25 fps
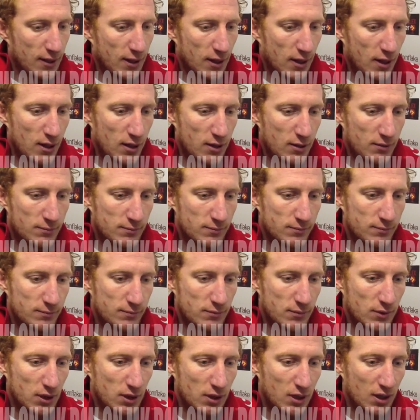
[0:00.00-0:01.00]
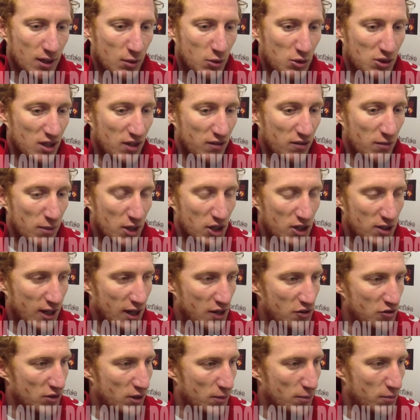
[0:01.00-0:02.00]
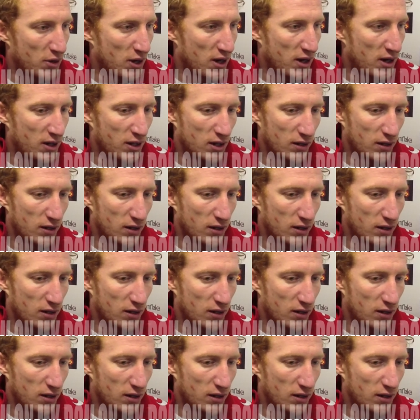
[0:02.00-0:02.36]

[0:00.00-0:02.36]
And there wasn't even much danger in the break.